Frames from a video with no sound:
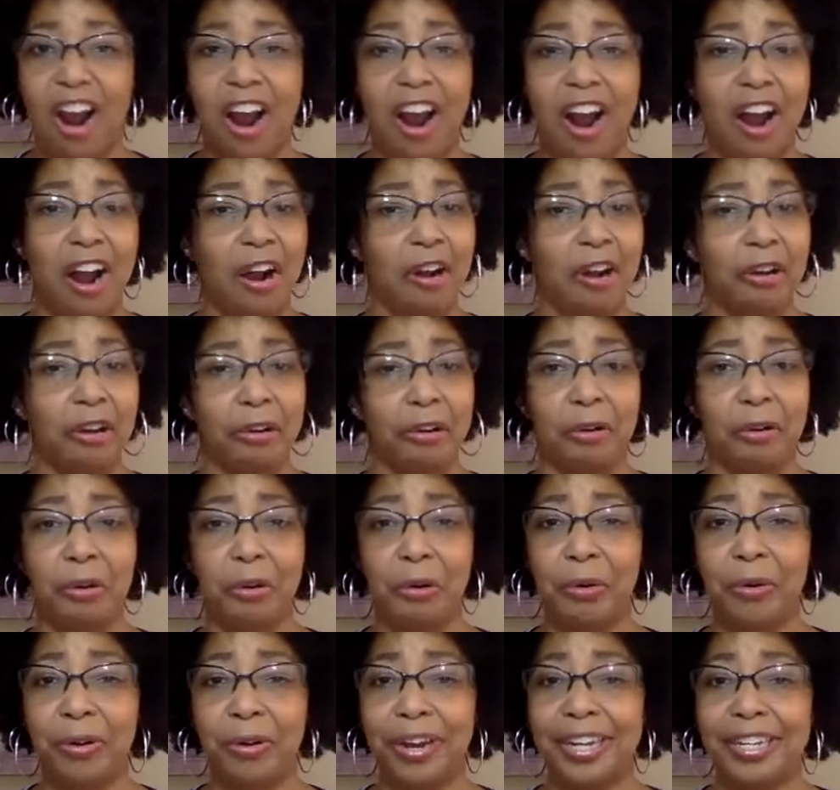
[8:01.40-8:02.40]
are
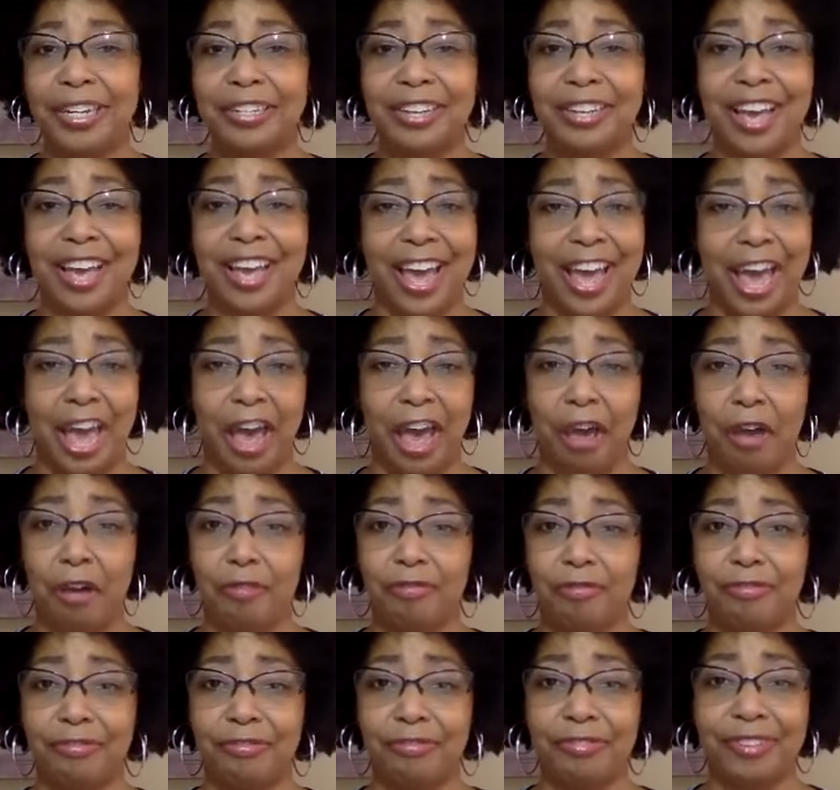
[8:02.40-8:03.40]
going to
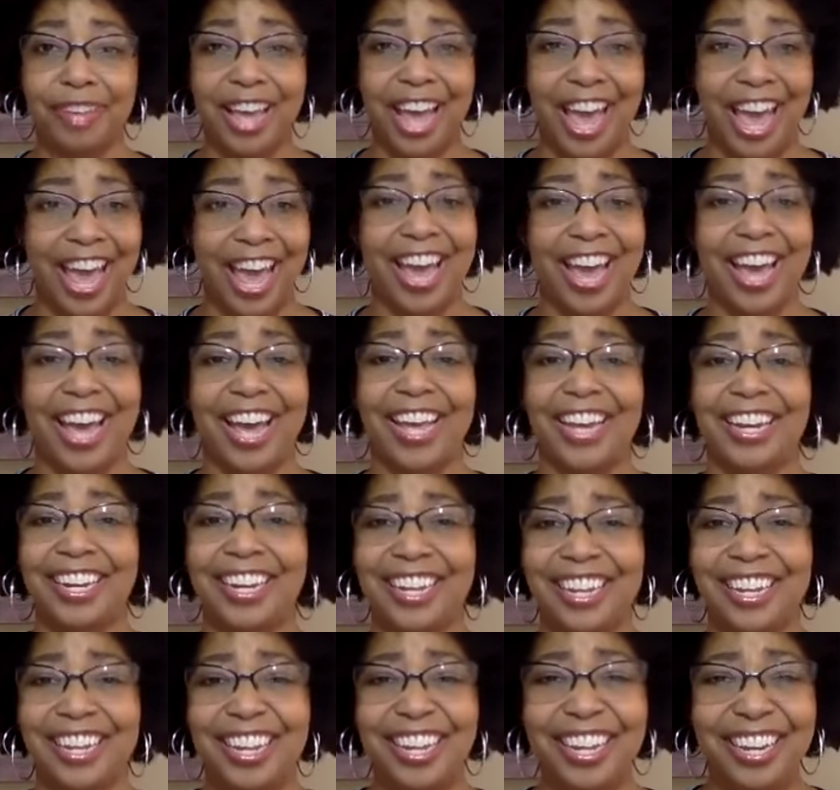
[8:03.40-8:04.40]
have
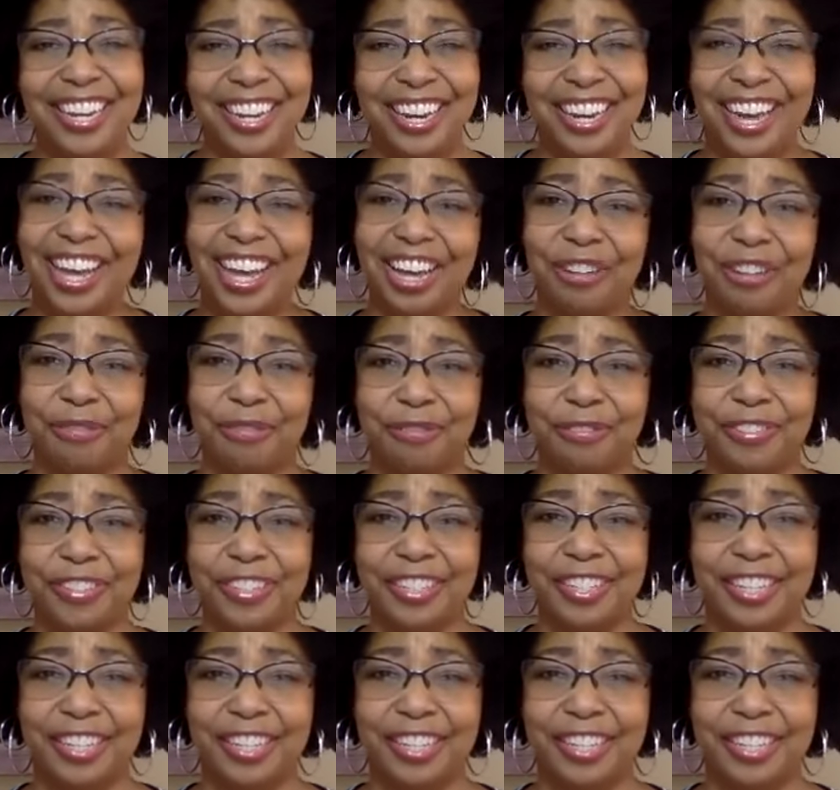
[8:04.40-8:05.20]
had enough.